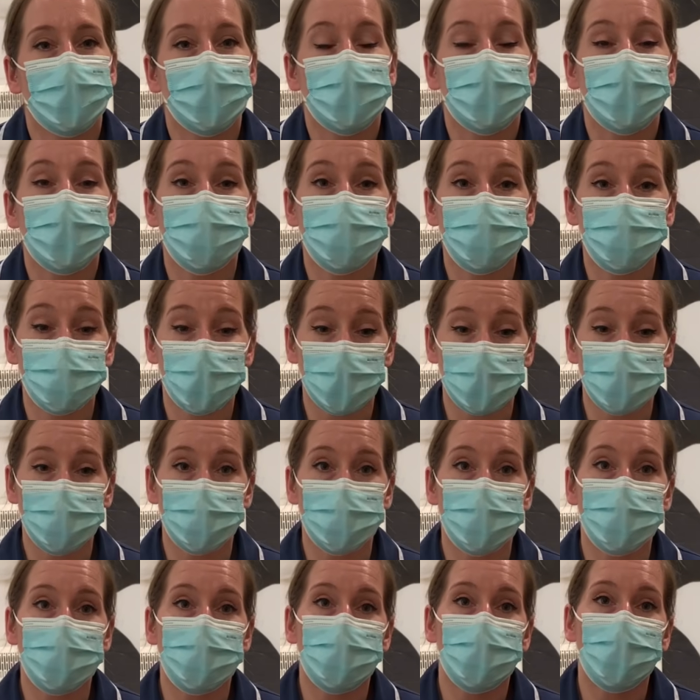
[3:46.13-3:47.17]
Is
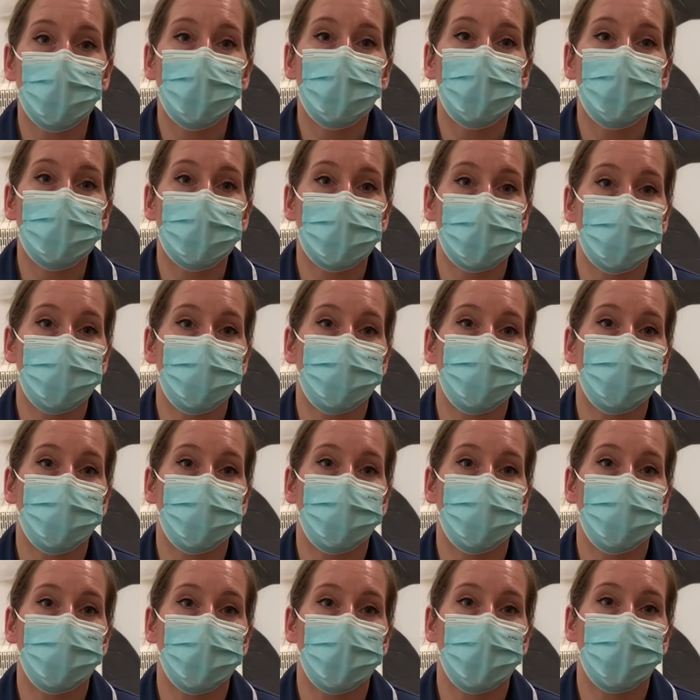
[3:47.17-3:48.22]
baby turned into
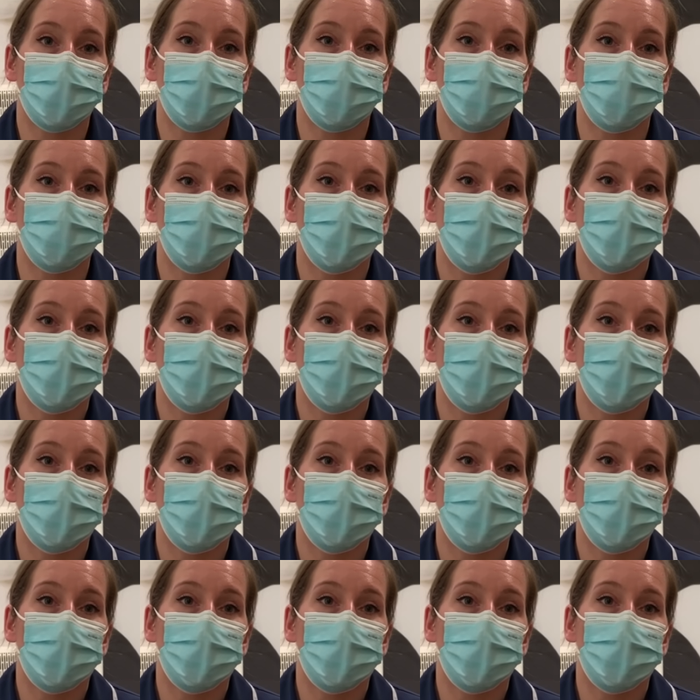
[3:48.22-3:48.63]
you?